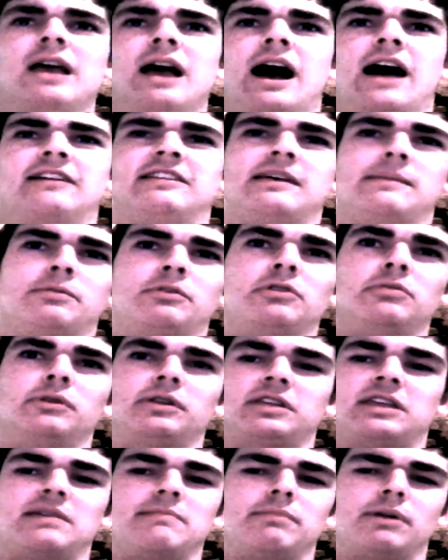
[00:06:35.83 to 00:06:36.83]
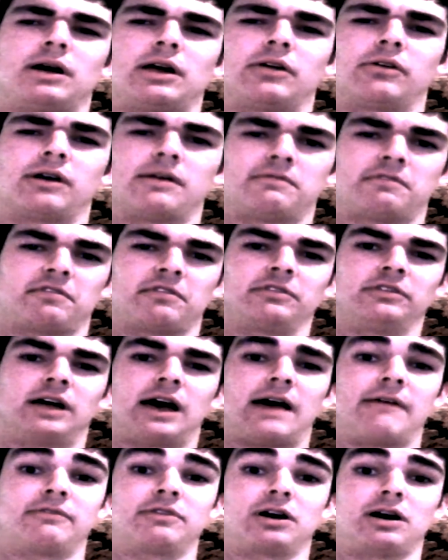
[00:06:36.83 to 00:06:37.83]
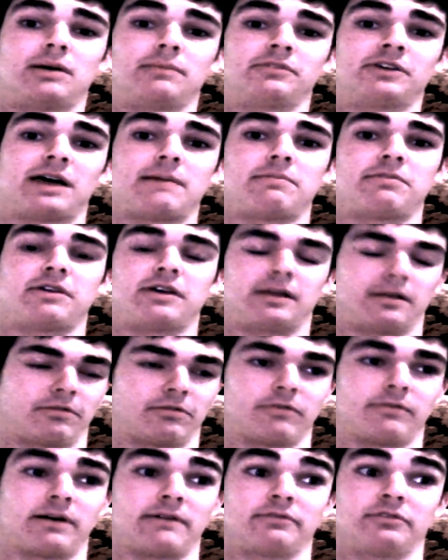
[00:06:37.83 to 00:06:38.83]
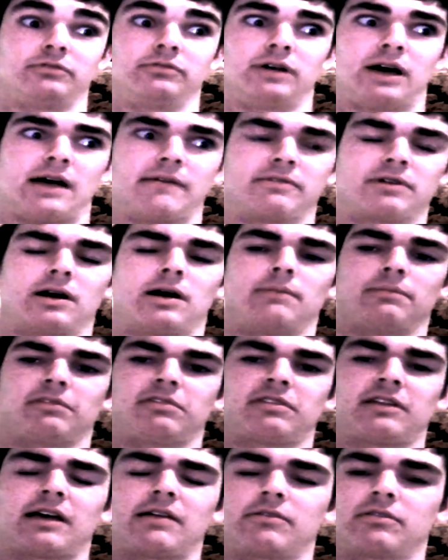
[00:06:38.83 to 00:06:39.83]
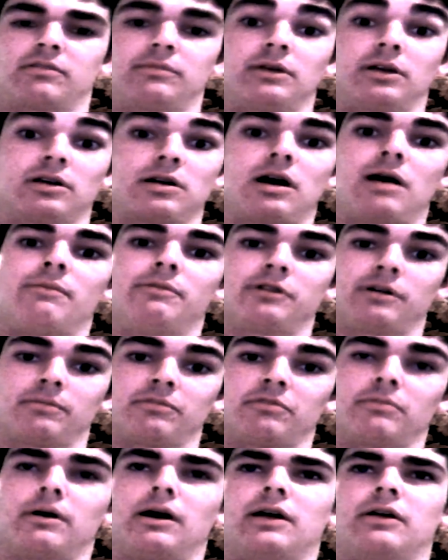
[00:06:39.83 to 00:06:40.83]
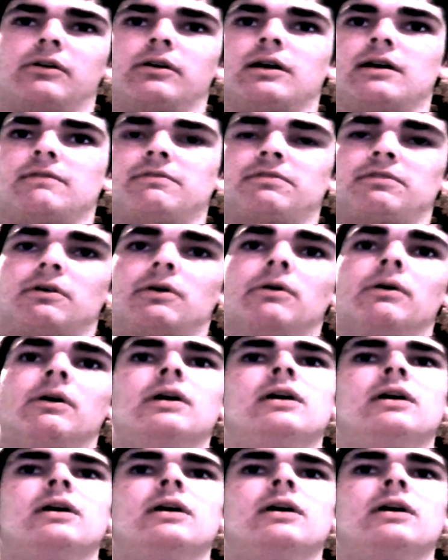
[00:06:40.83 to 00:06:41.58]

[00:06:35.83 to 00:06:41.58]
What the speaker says: I typically want to keep Minecraft as a live com type thing, so if I ever do live comms, it's either going to be on Combat Arms or Minecraft, so